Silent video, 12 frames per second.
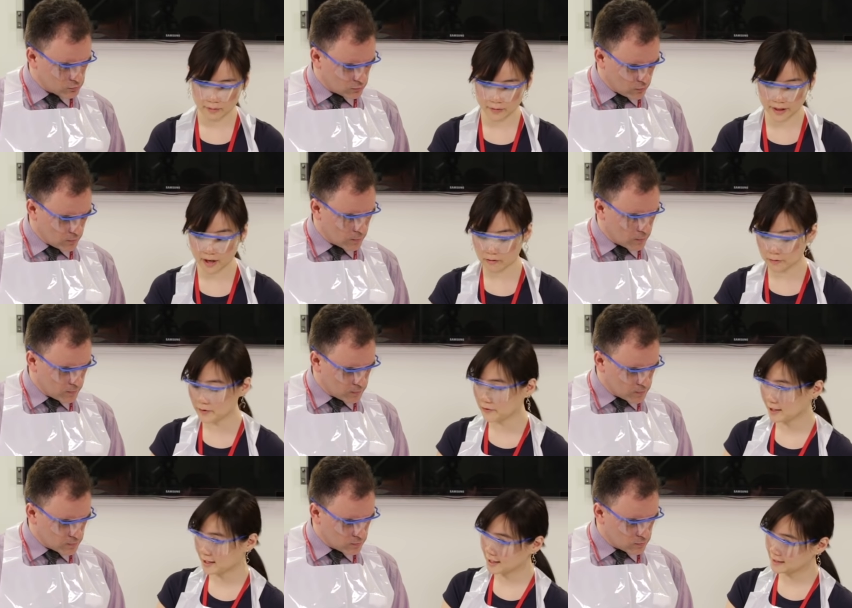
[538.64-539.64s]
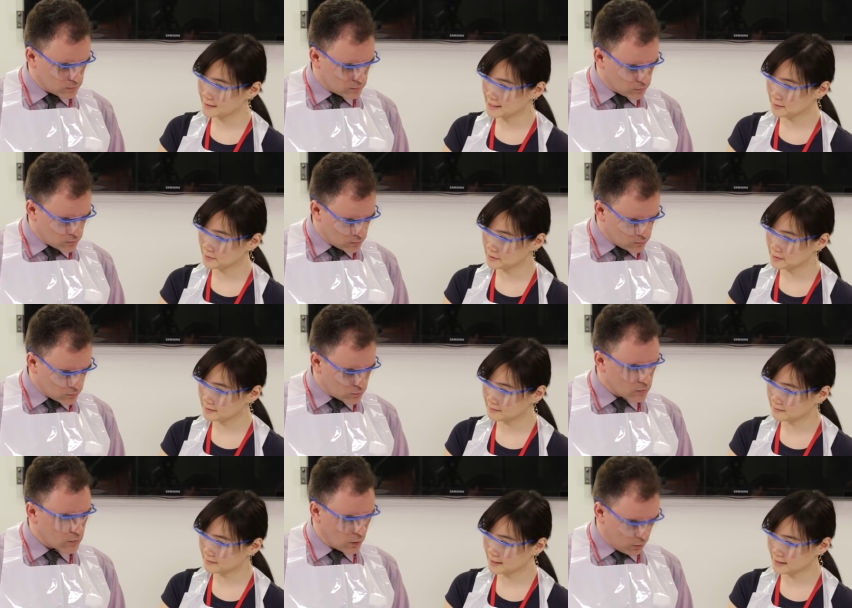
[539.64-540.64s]
Speaker 1: without removing any of the staples
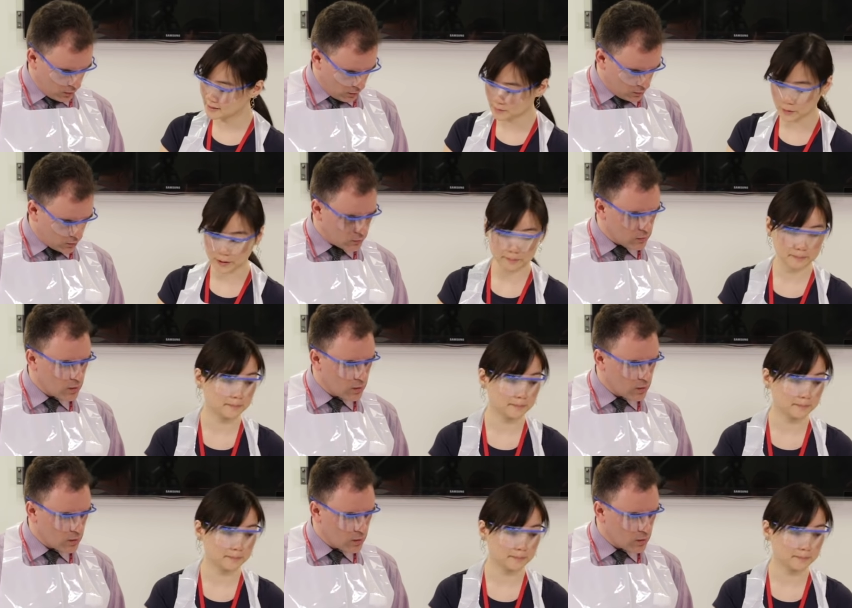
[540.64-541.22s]
at this okay. point.